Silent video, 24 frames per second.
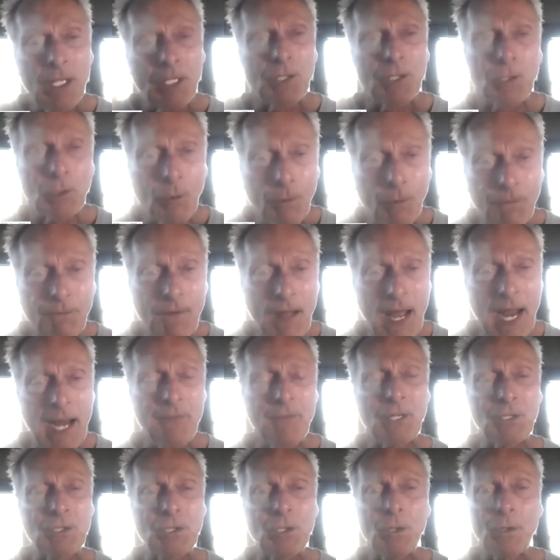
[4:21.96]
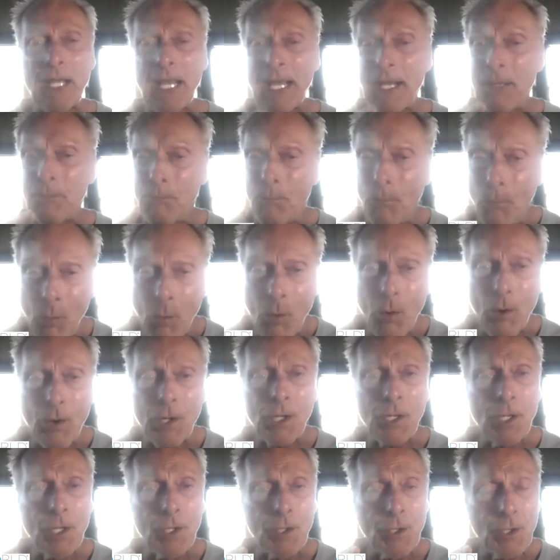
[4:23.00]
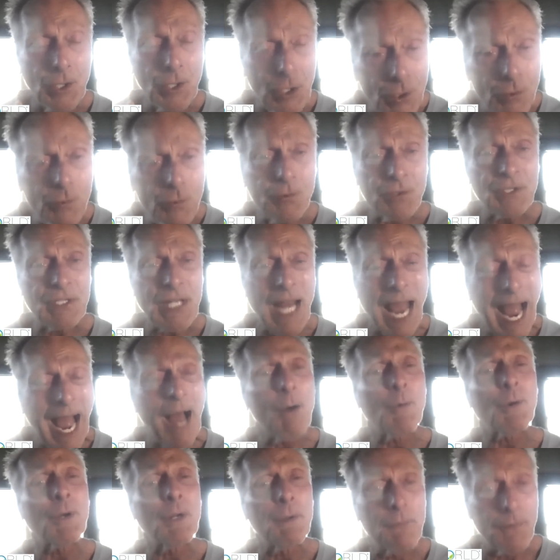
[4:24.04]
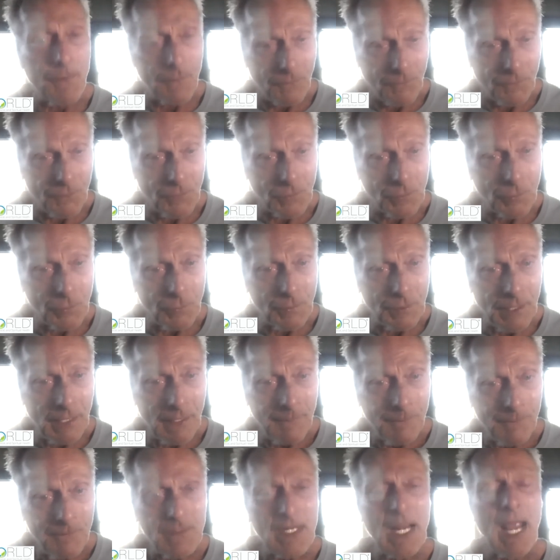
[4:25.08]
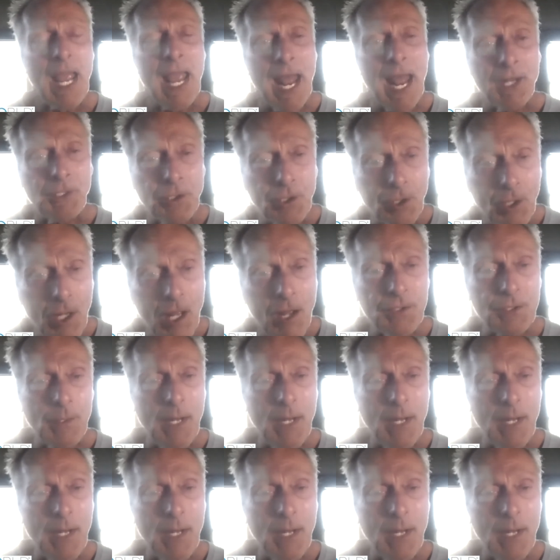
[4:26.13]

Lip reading: you'll find that you'll get more use out of the food. And you'll also